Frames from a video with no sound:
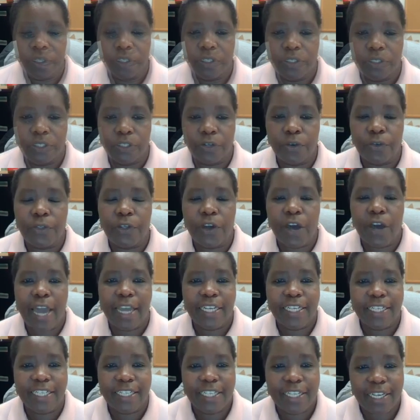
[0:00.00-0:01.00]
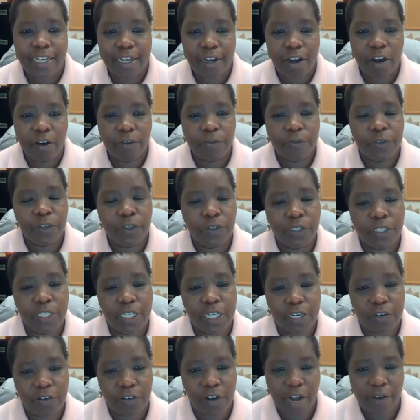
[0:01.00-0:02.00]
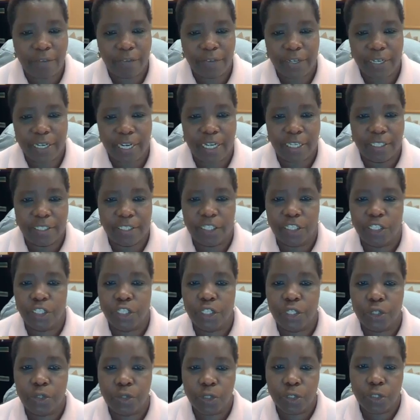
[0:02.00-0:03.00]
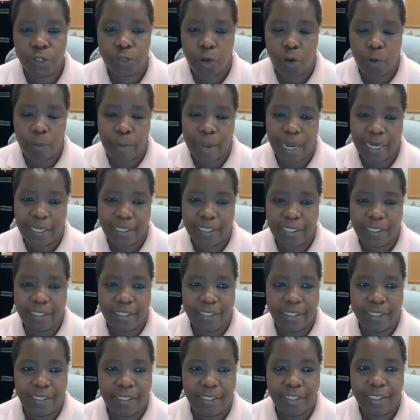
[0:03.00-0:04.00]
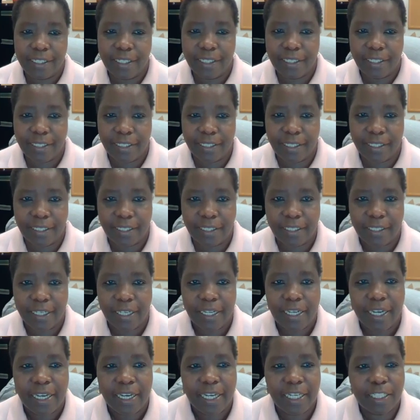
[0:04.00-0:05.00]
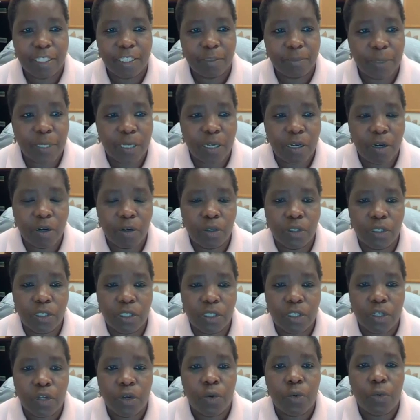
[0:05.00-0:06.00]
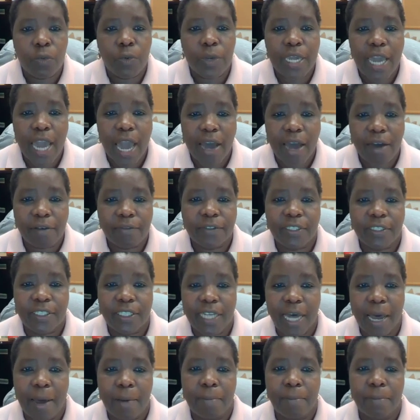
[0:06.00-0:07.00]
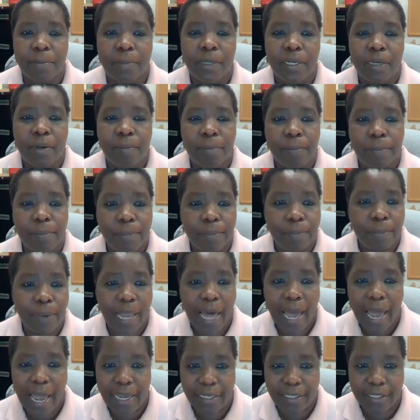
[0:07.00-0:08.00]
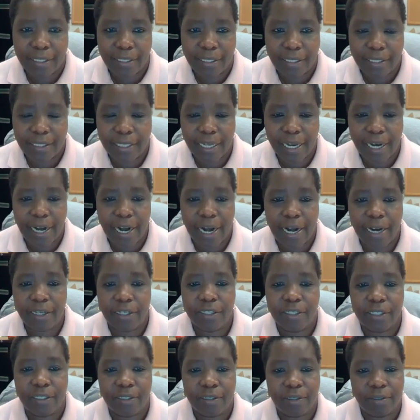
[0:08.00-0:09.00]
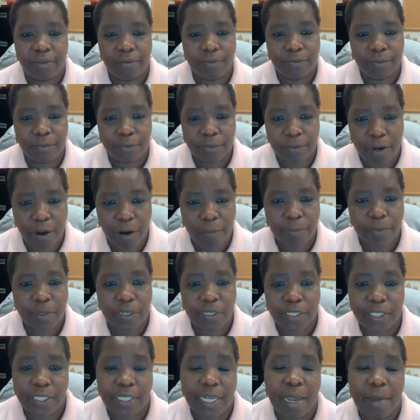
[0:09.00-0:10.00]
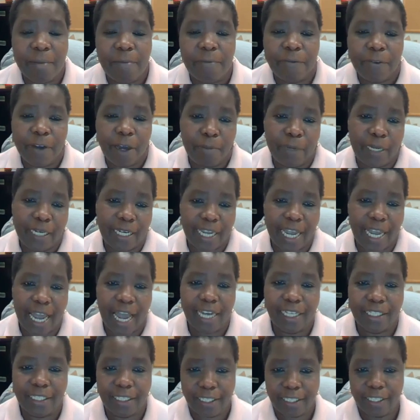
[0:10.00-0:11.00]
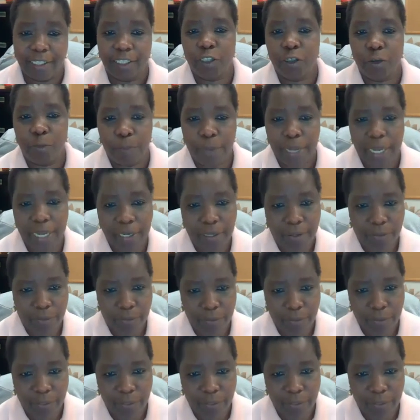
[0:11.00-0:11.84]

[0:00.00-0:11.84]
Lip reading: So the idea of using grafting as a tool to combat these diseases is because we have some plants that are from the same family as the tomato.